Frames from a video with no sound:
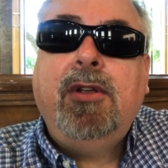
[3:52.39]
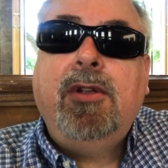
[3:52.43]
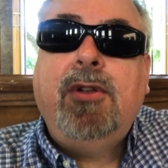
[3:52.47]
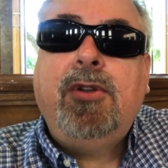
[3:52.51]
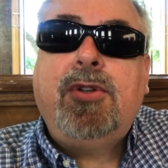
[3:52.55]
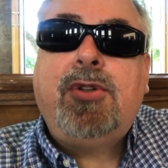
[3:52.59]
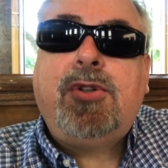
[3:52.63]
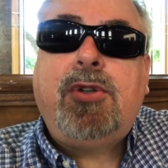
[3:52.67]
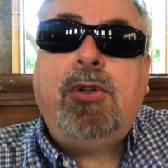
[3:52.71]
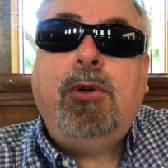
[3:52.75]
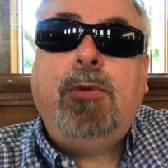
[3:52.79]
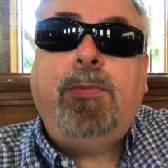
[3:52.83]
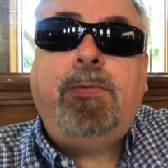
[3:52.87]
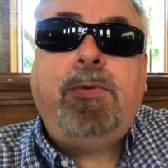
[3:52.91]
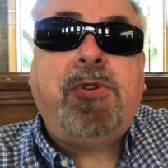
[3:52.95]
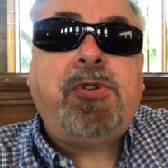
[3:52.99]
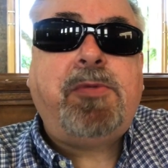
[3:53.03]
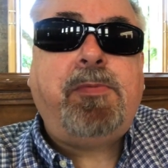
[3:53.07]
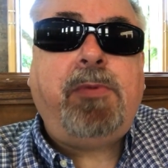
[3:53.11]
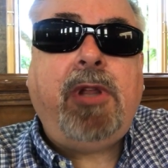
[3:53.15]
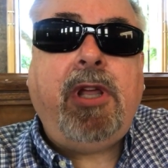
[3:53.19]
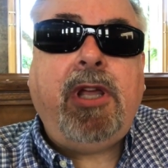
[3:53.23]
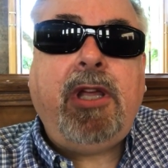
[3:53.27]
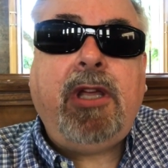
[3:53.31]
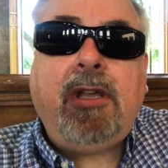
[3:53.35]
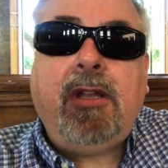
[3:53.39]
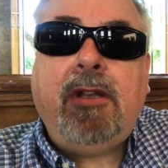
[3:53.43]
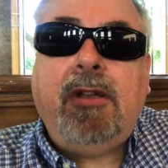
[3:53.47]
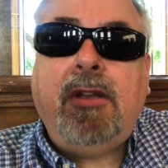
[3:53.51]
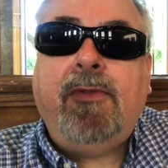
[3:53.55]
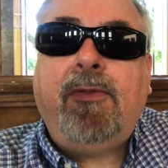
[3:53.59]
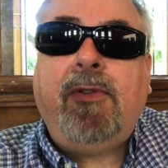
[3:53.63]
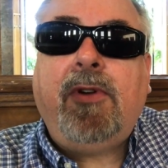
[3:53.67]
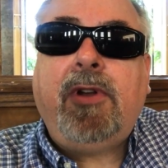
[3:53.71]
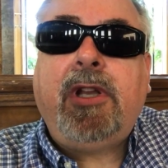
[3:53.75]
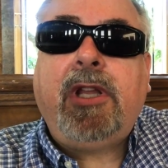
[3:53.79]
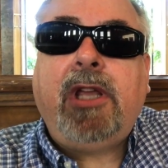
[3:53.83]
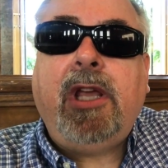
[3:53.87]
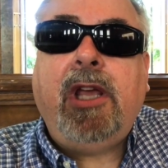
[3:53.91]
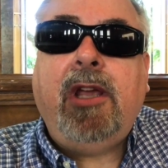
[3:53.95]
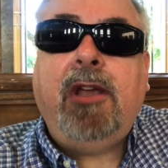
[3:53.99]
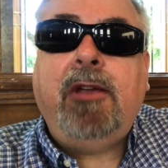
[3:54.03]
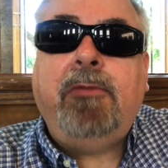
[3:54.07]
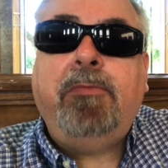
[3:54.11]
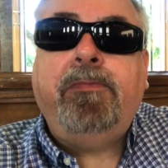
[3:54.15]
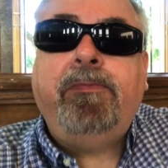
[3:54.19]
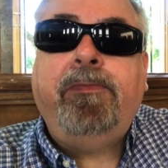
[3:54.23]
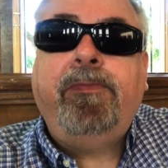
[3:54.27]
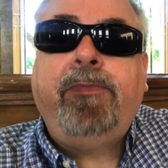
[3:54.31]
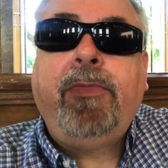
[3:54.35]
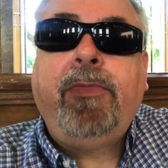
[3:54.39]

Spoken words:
Snoop was playing a different game.